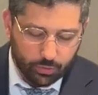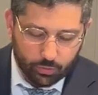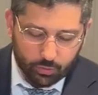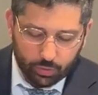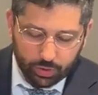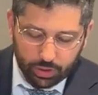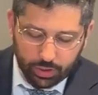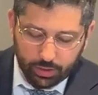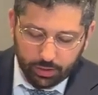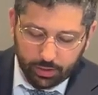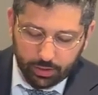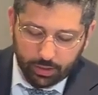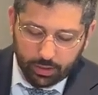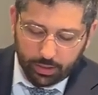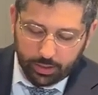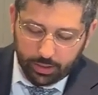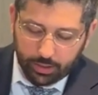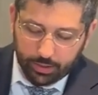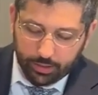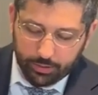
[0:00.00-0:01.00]
we
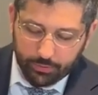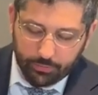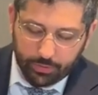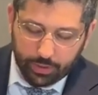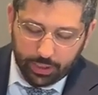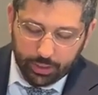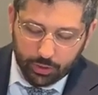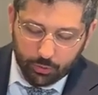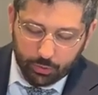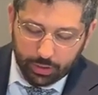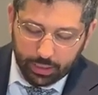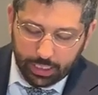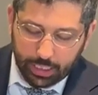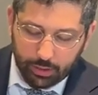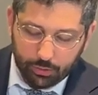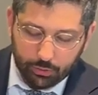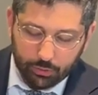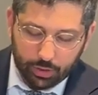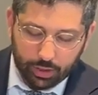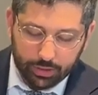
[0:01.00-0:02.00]
evaluate
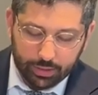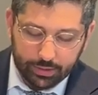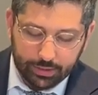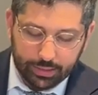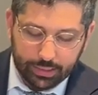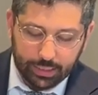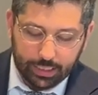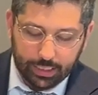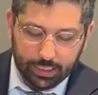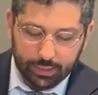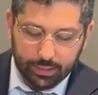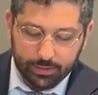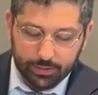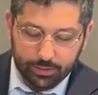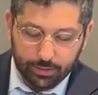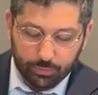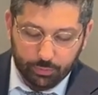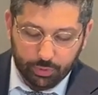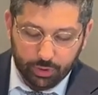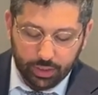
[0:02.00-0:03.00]
how long the tkiyah needs
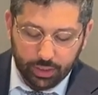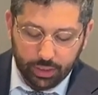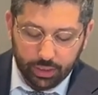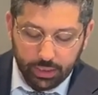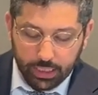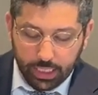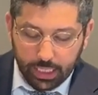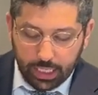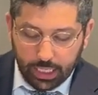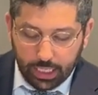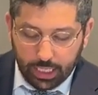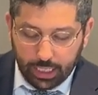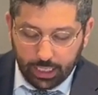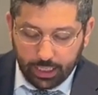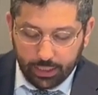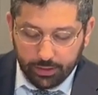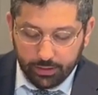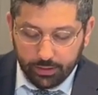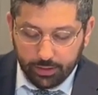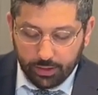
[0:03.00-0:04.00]
to be.
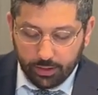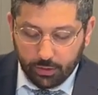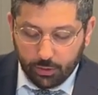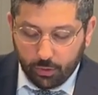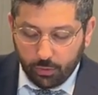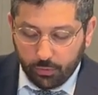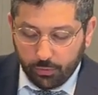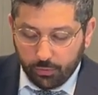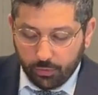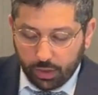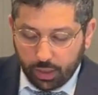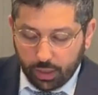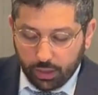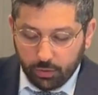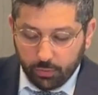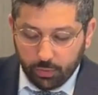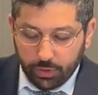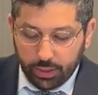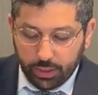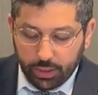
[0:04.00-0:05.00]
And overall,
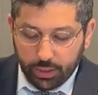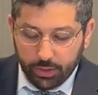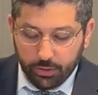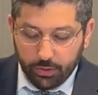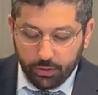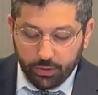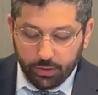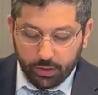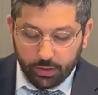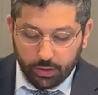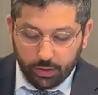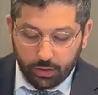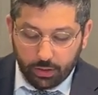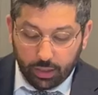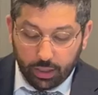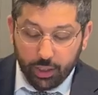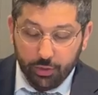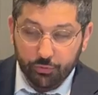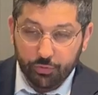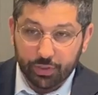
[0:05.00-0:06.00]
we hear
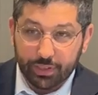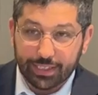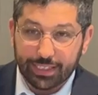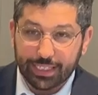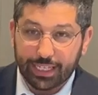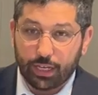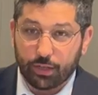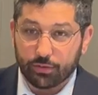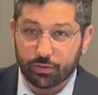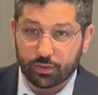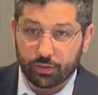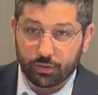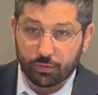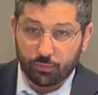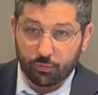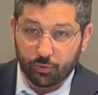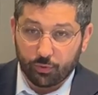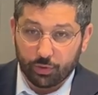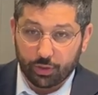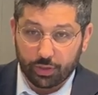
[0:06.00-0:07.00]
100 sounds on the
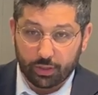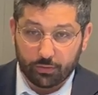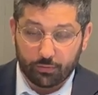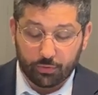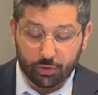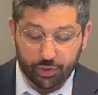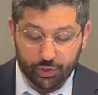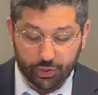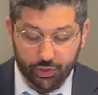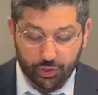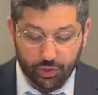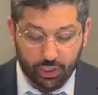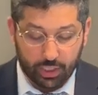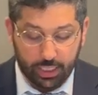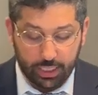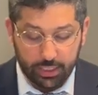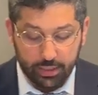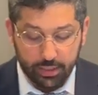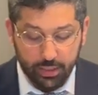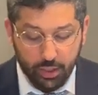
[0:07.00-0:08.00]
morning of Rosh
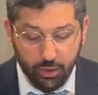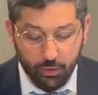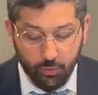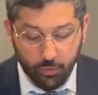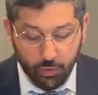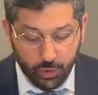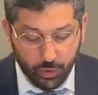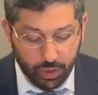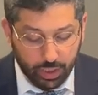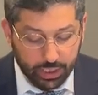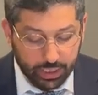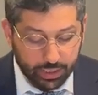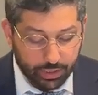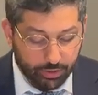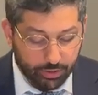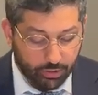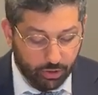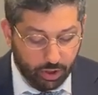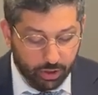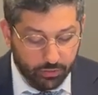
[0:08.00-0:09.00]
Hashanah. We try to
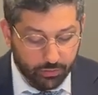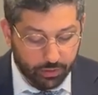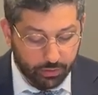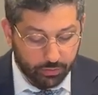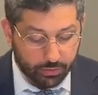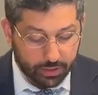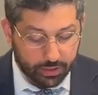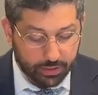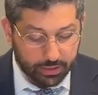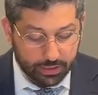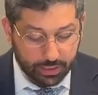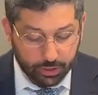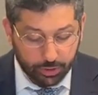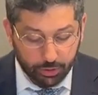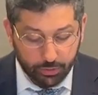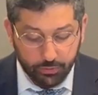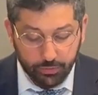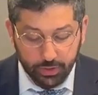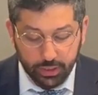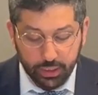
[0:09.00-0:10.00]
hear all of them
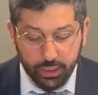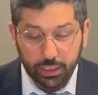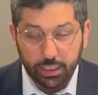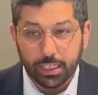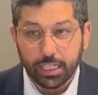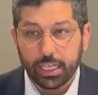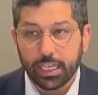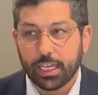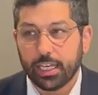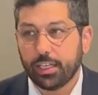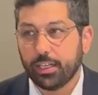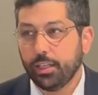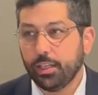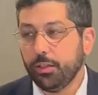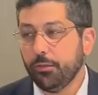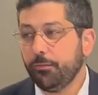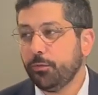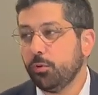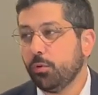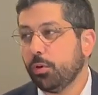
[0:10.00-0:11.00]
consecutively. And
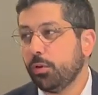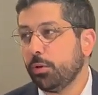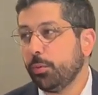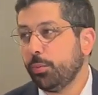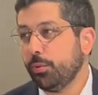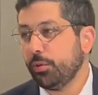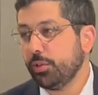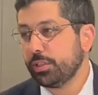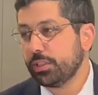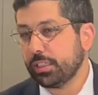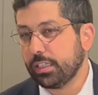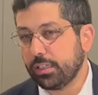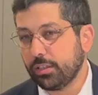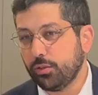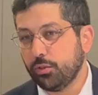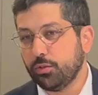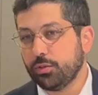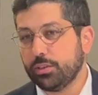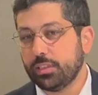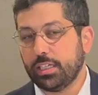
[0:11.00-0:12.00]
if you are a person that
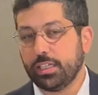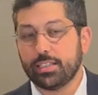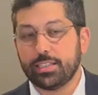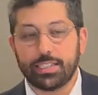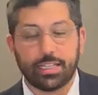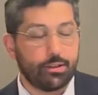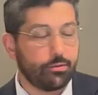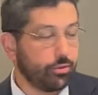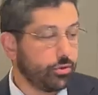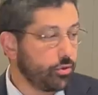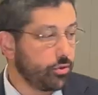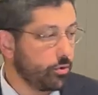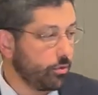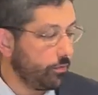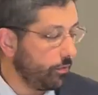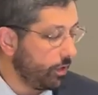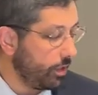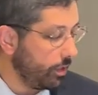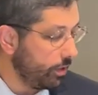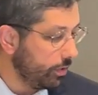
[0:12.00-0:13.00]
knows how to sound the
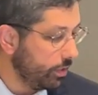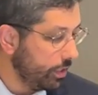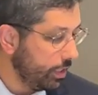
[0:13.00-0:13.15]
shofar,